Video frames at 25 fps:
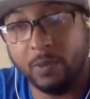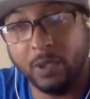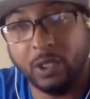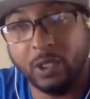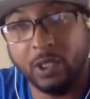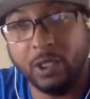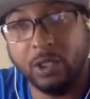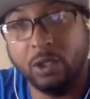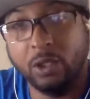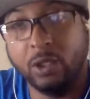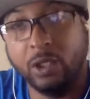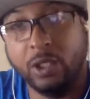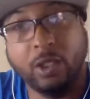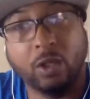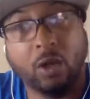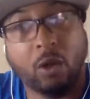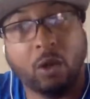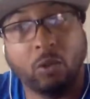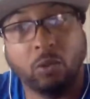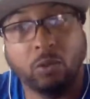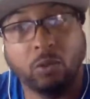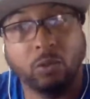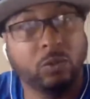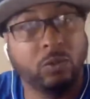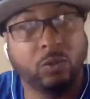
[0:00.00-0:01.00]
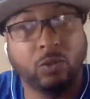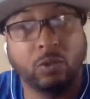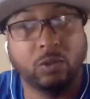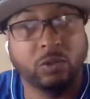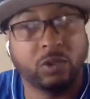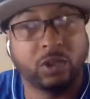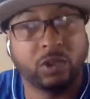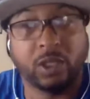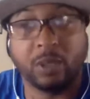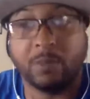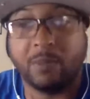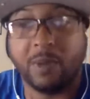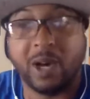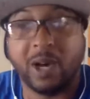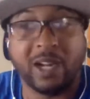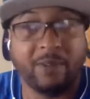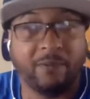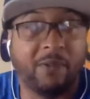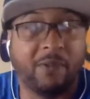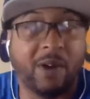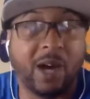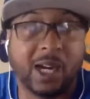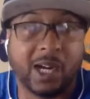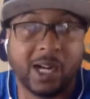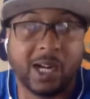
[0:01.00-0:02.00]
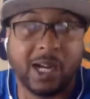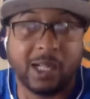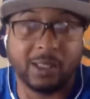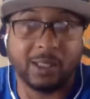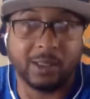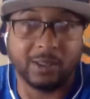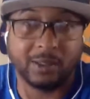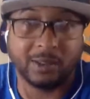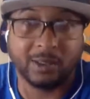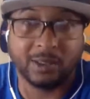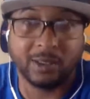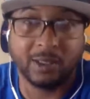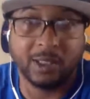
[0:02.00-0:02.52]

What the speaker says: He owed somebody $5.